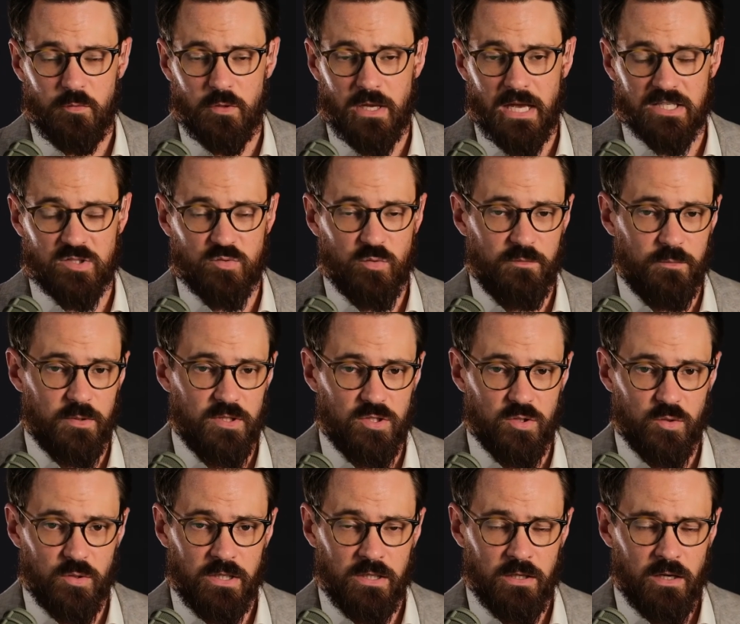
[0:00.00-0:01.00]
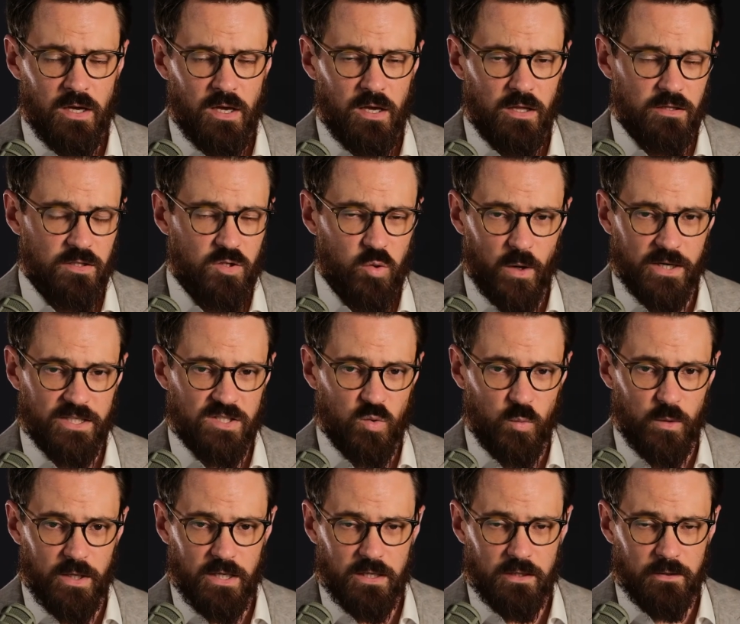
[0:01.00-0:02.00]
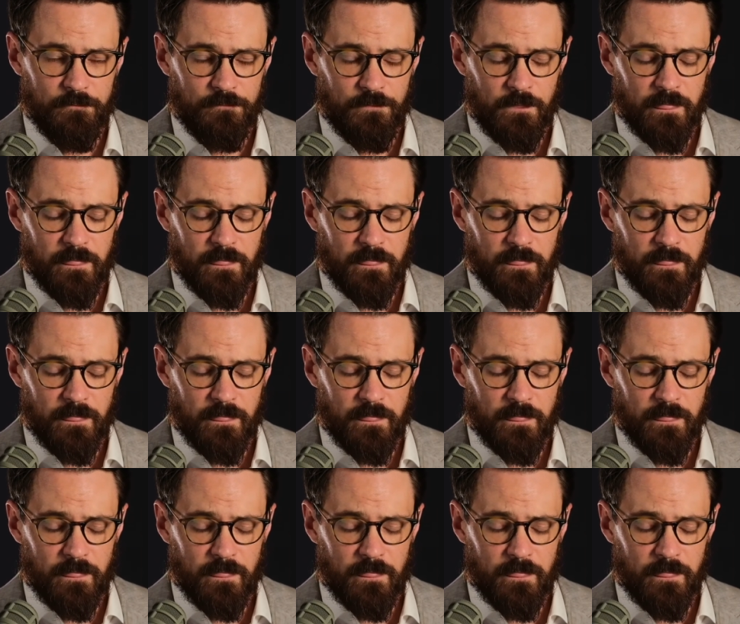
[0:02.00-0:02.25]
as we've been doing the twice a week